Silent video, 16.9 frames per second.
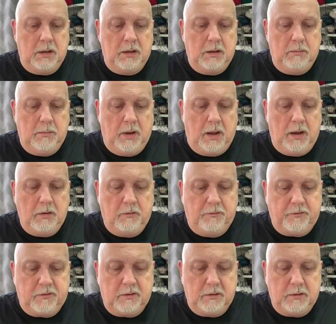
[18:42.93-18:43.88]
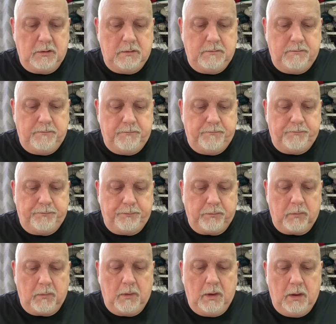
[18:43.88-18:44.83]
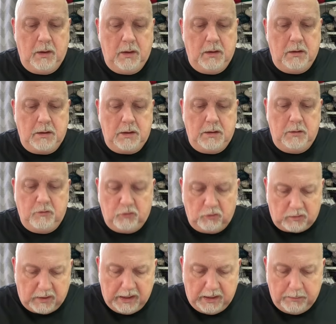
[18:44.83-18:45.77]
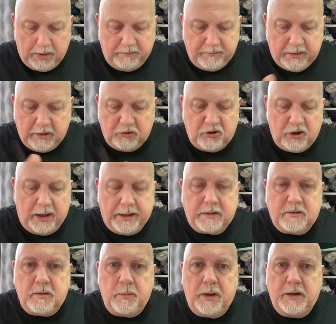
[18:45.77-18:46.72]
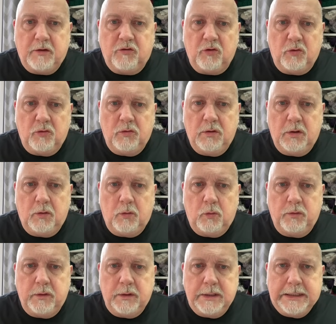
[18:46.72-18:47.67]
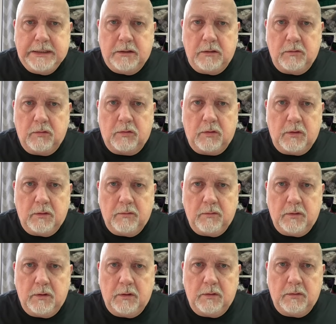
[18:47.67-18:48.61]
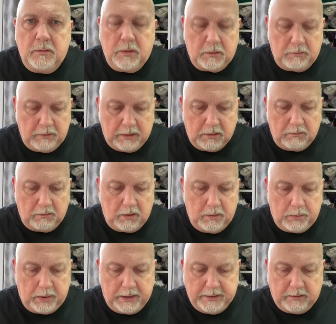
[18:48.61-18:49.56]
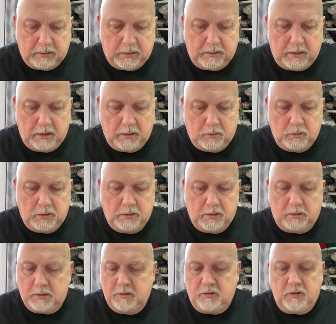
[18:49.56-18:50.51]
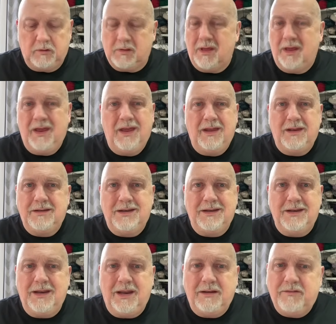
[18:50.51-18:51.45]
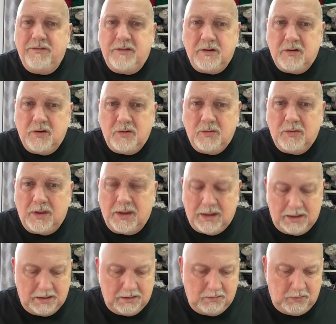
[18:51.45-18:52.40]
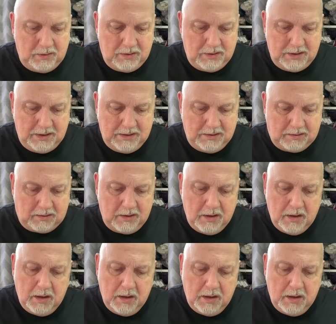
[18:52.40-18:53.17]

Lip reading: I often, you know, just keep having a check to make sure that all the needles are in the right place and they're holding the stitches. Didn't have to do that with this.